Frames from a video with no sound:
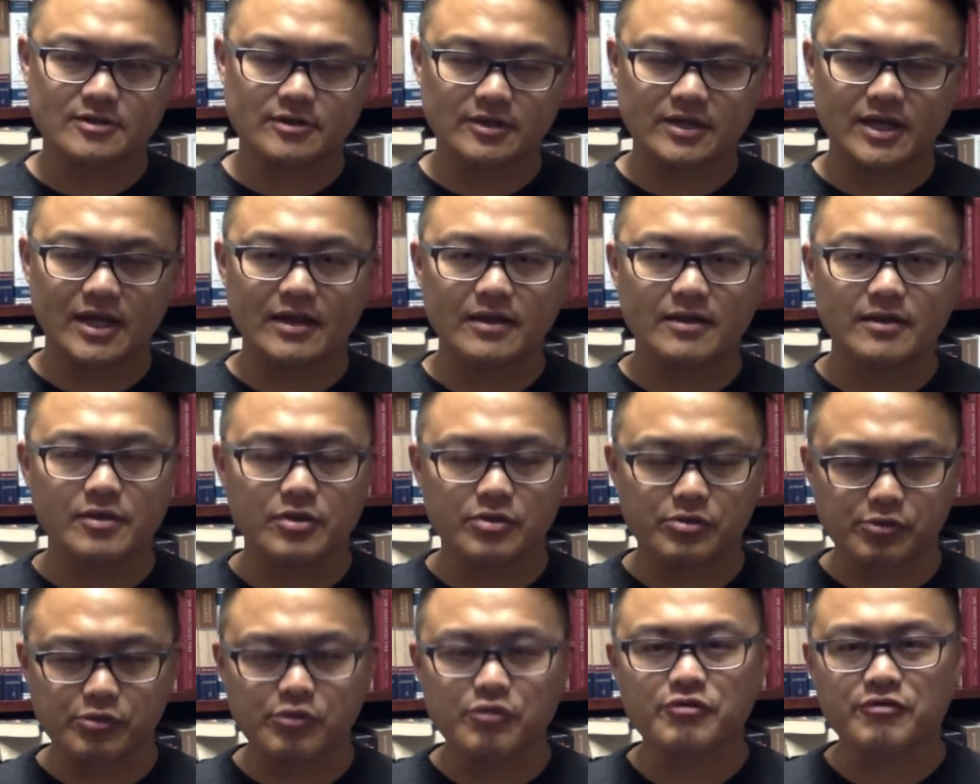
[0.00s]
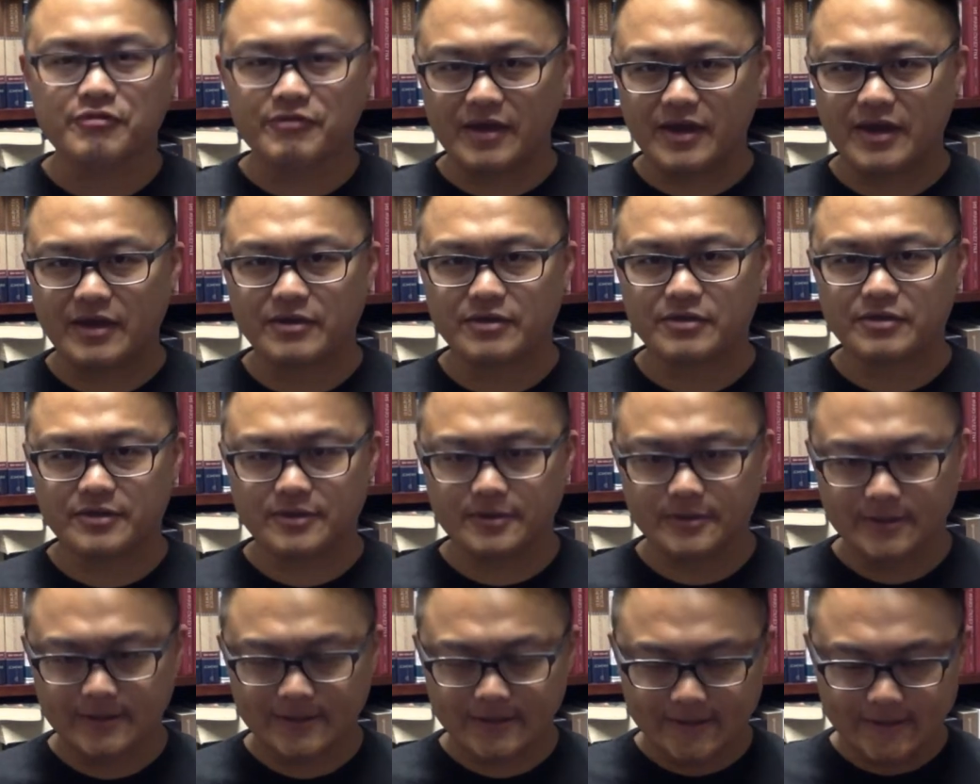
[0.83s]
Okay, through faith,
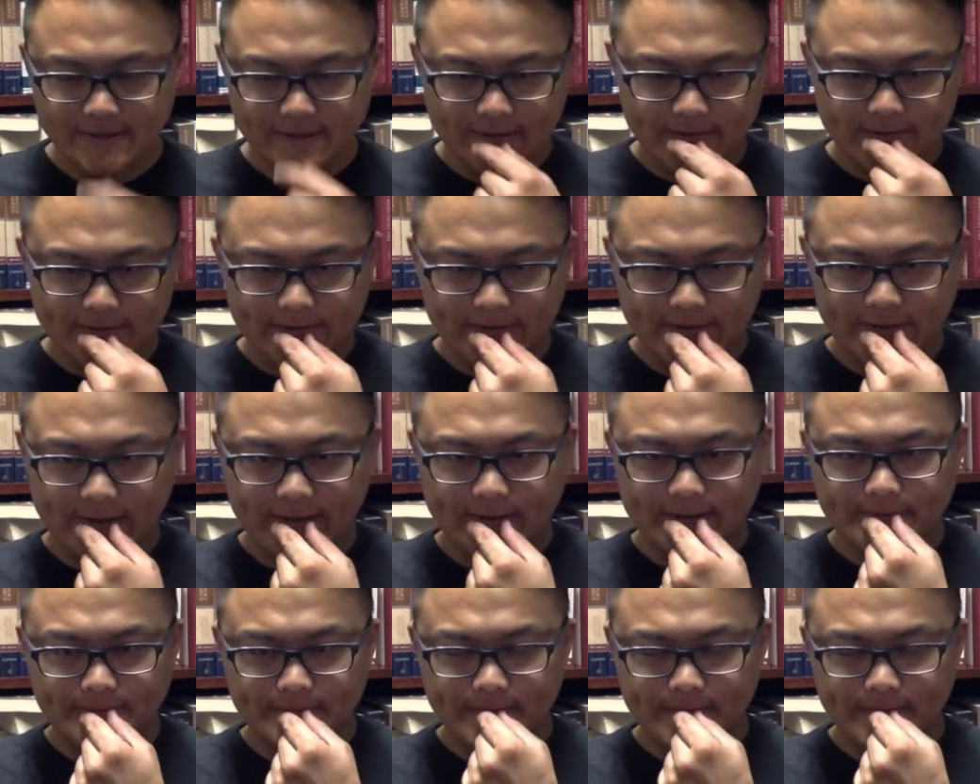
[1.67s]
uh,